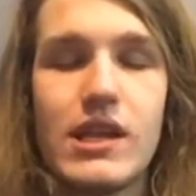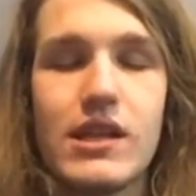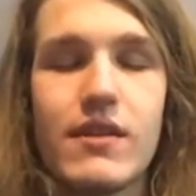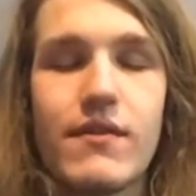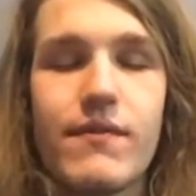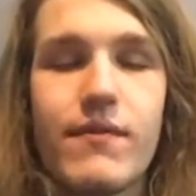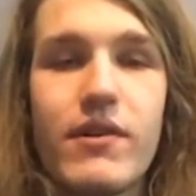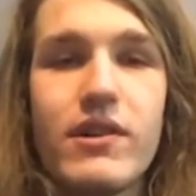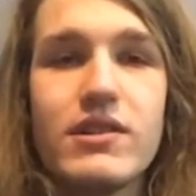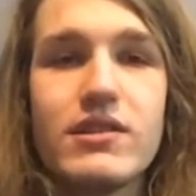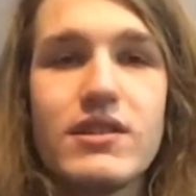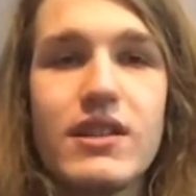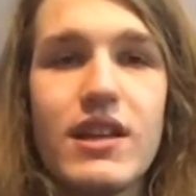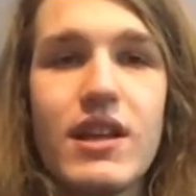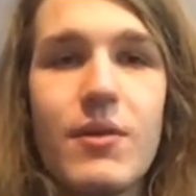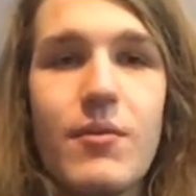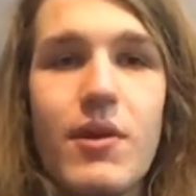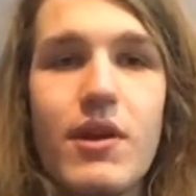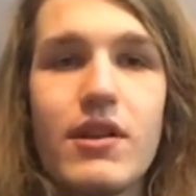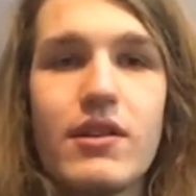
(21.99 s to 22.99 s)
The first
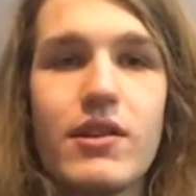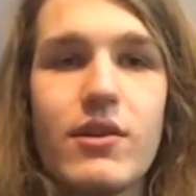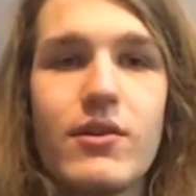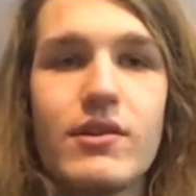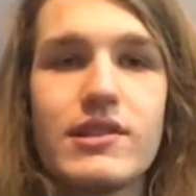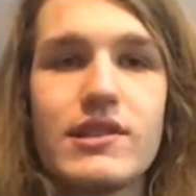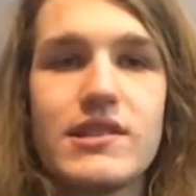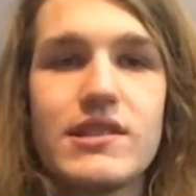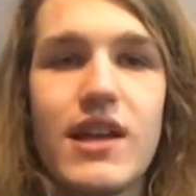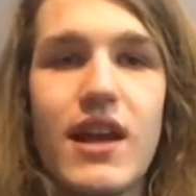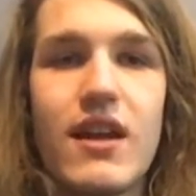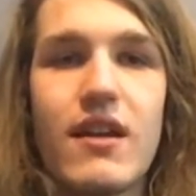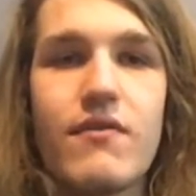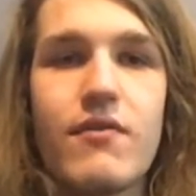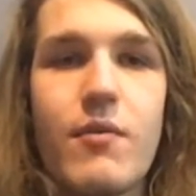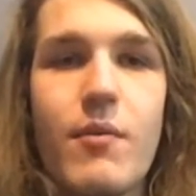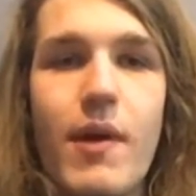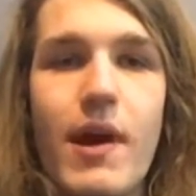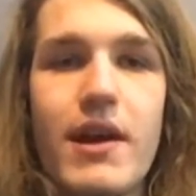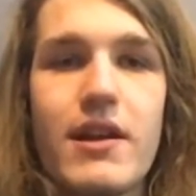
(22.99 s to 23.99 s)
thing you want to do is decide if
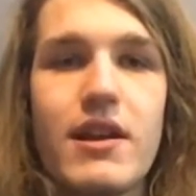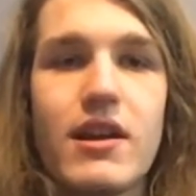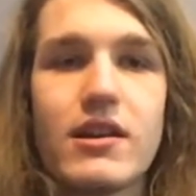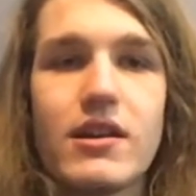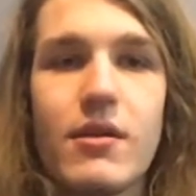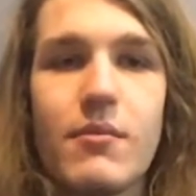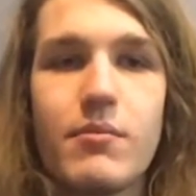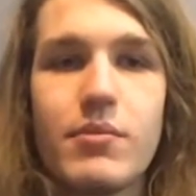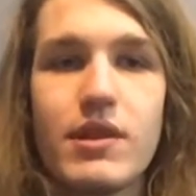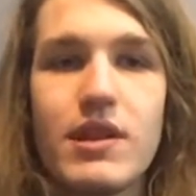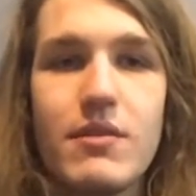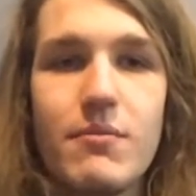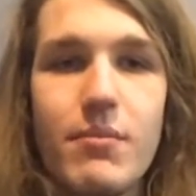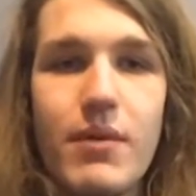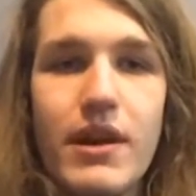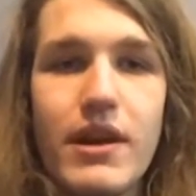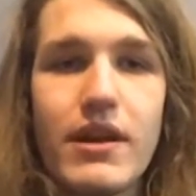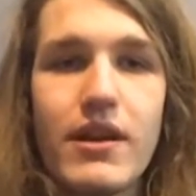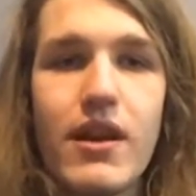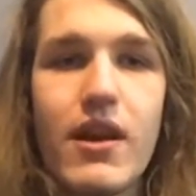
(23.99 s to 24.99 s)
you're buying a complete
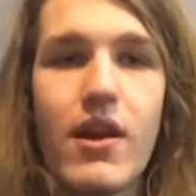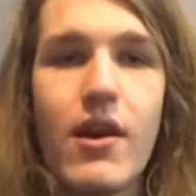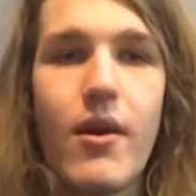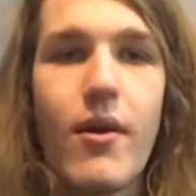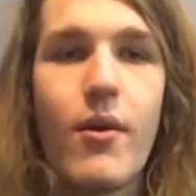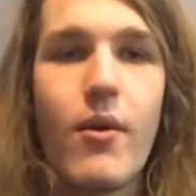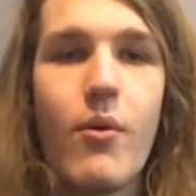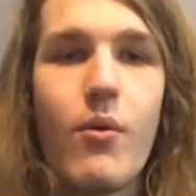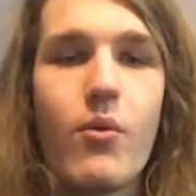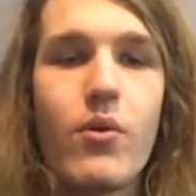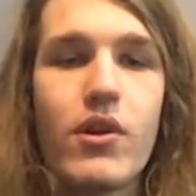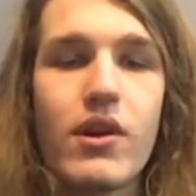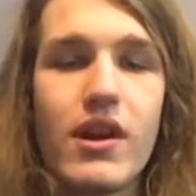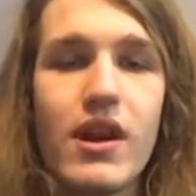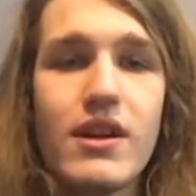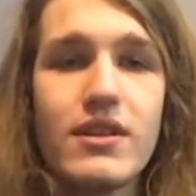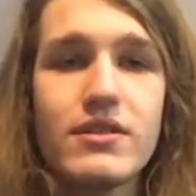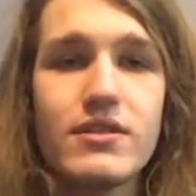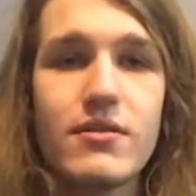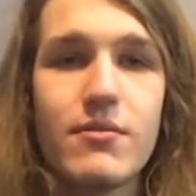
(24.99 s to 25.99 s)
bike or a
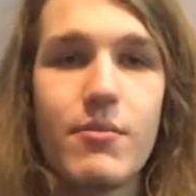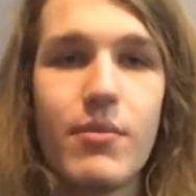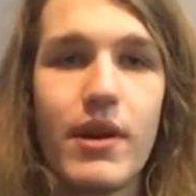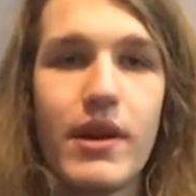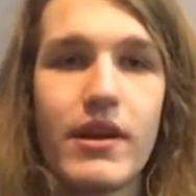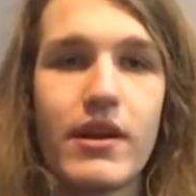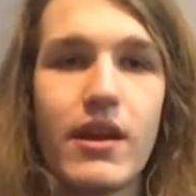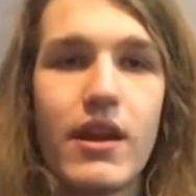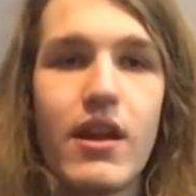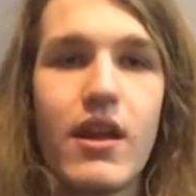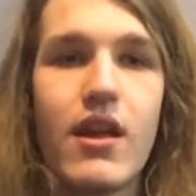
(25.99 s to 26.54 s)
custom bike.